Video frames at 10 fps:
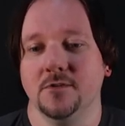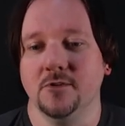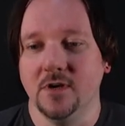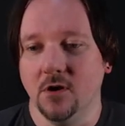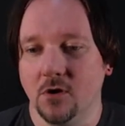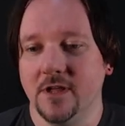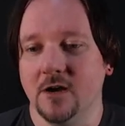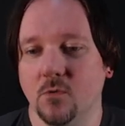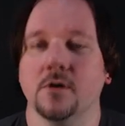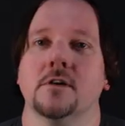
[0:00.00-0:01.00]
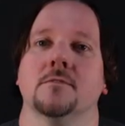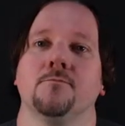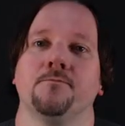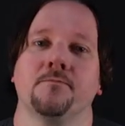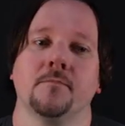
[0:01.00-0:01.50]
Doing all that work
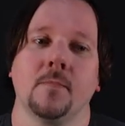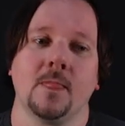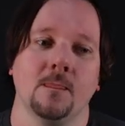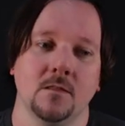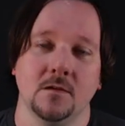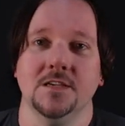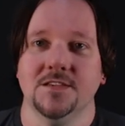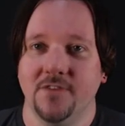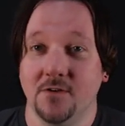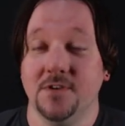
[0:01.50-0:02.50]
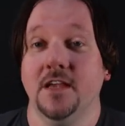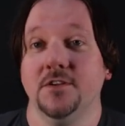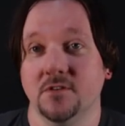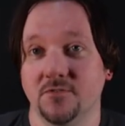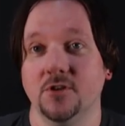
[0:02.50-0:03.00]
is the
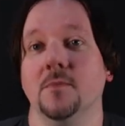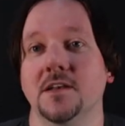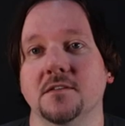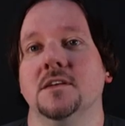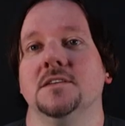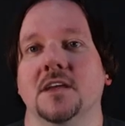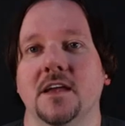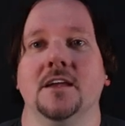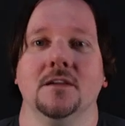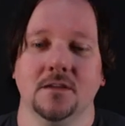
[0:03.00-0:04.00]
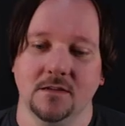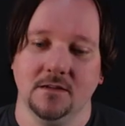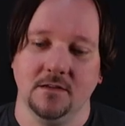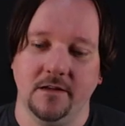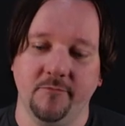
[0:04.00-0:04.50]
foundation for you mentally to say,
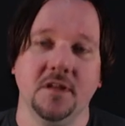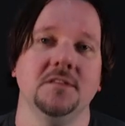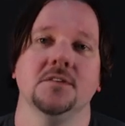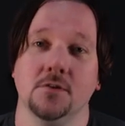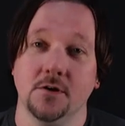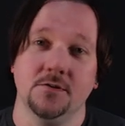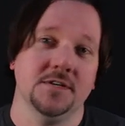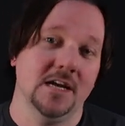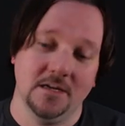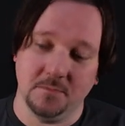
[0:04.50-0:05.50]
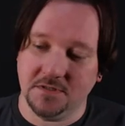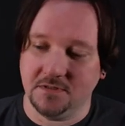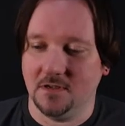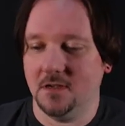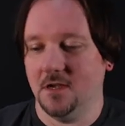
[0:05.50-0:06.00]
I've played the song 100
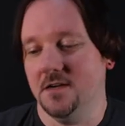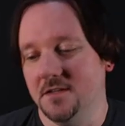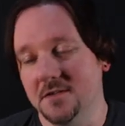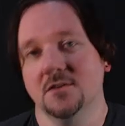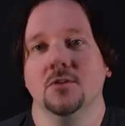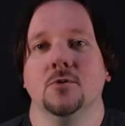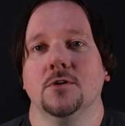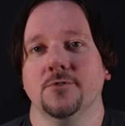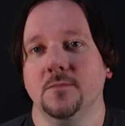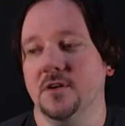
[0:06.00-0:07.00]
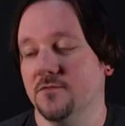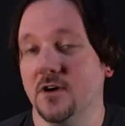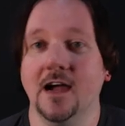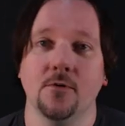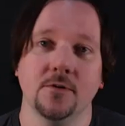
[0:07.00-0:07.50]
times. I did the solo on repeat
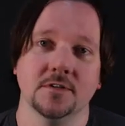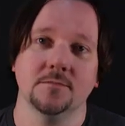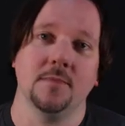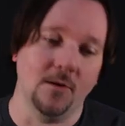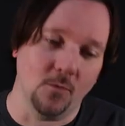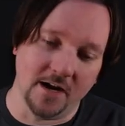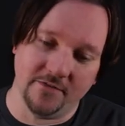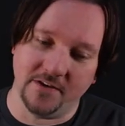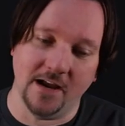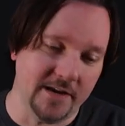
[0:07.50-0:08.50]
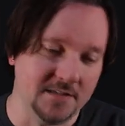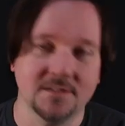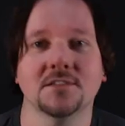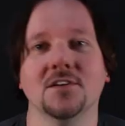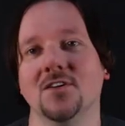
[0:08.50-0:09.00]
for hours. My wife now hates
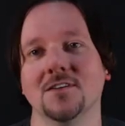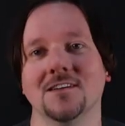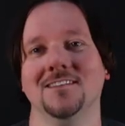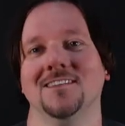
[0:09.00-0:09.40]
the song.